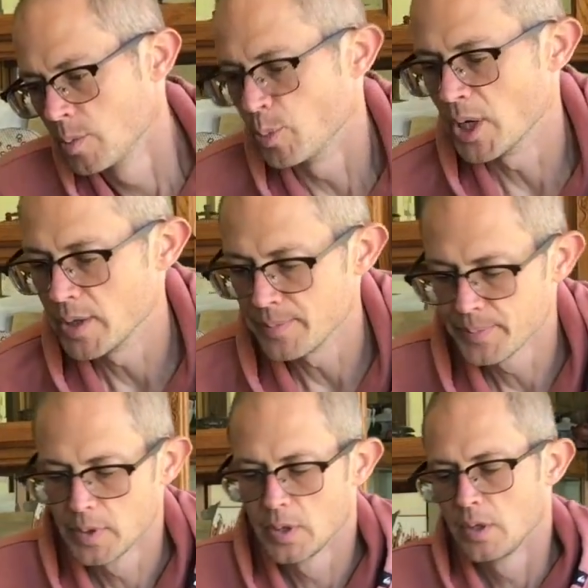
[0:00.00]
but
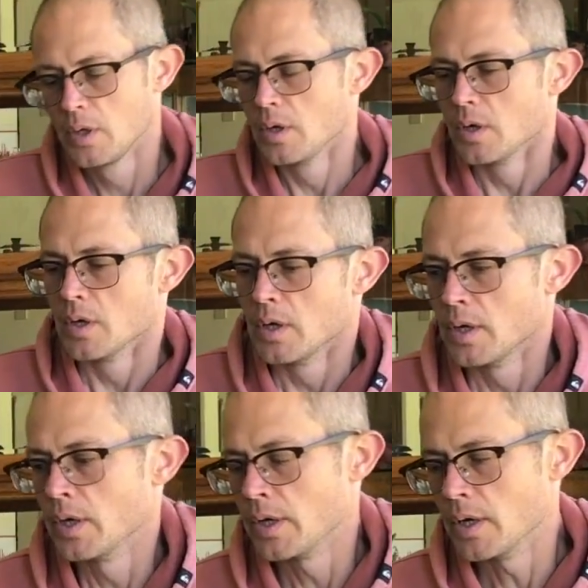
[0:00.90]

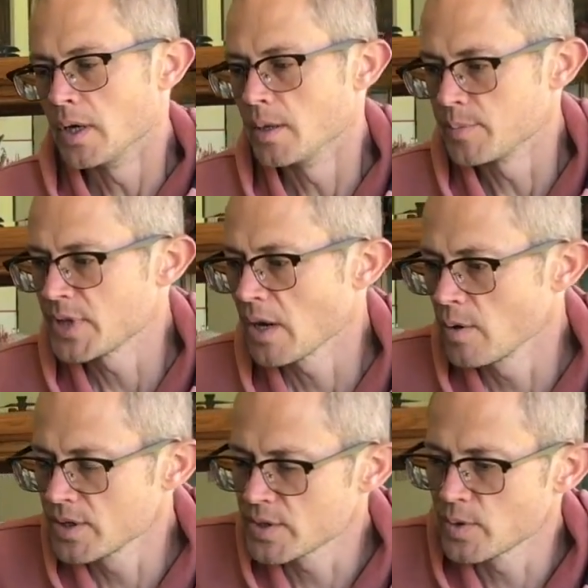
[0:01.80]

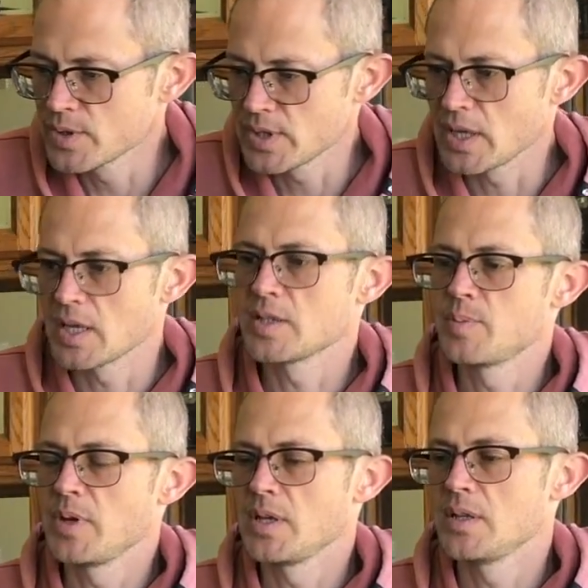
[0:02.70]
Taiwan sourcing has
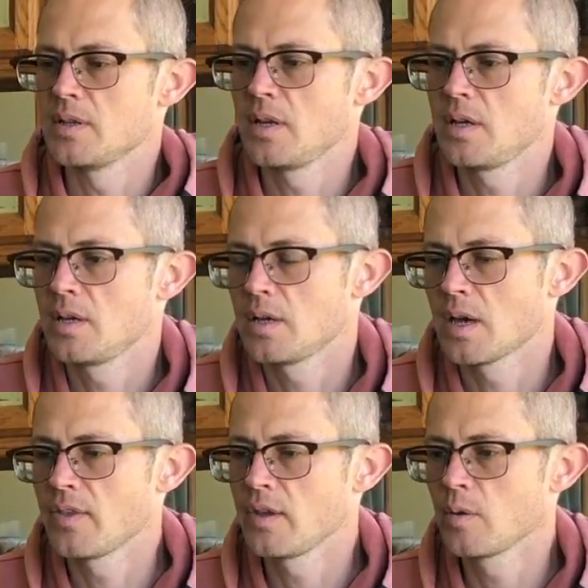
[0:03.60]
been,
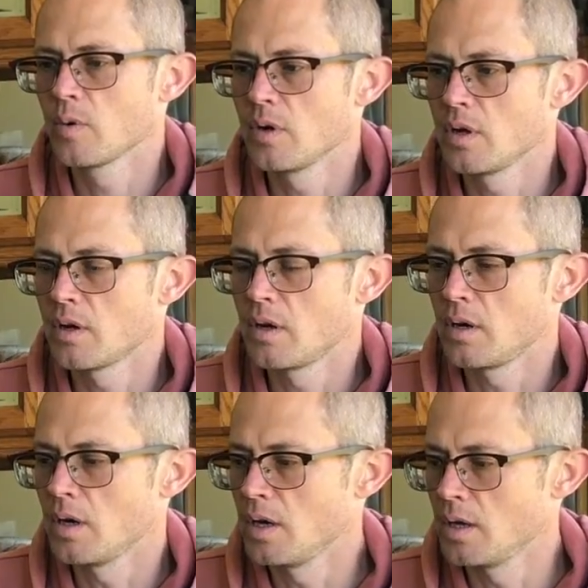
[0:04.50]
I think we're in
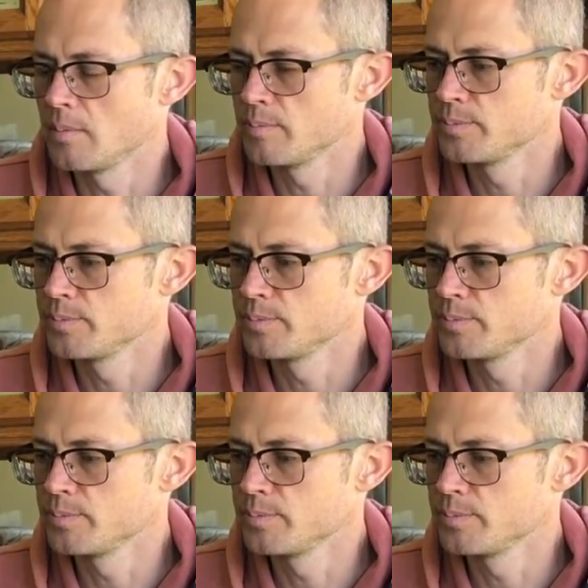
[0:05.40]
our,